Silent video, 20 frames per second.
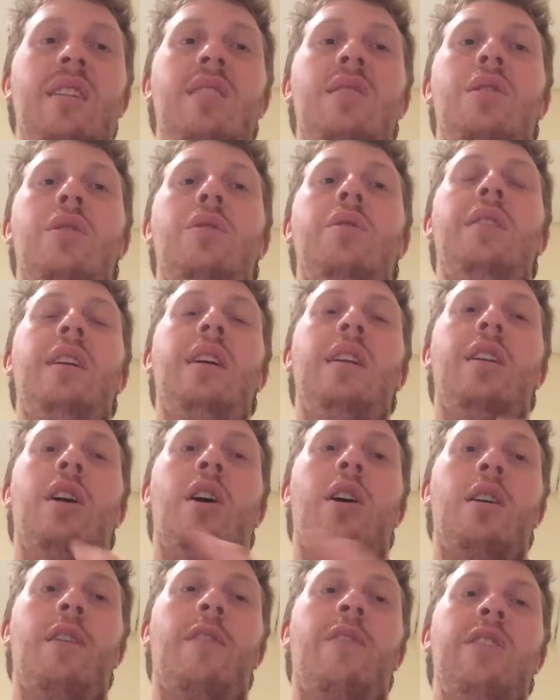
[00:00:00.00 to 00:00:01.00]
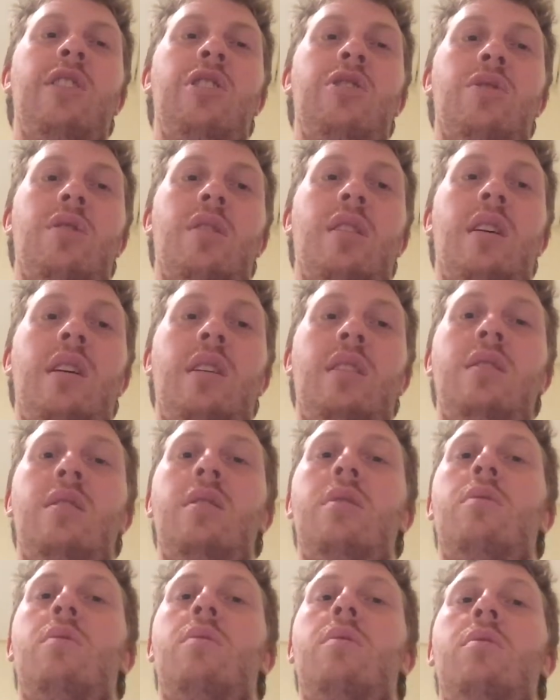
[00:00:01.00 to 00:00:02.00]
so you need an artificial lens
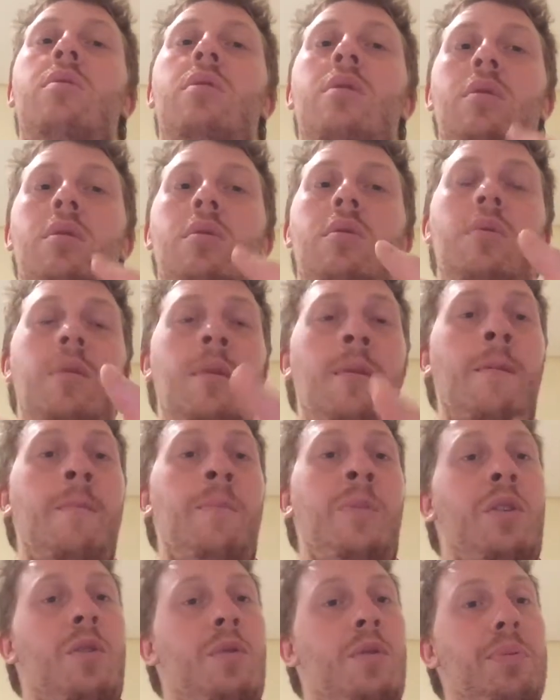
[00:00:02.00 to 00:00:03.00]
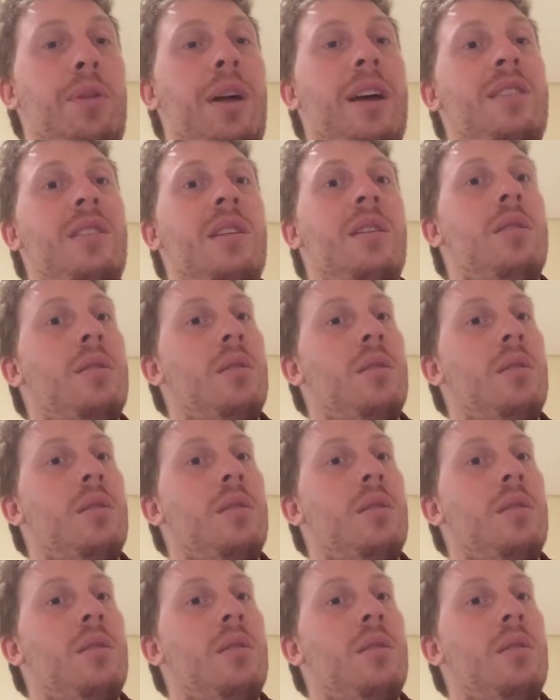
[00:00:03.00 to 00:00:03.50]
in order to replace it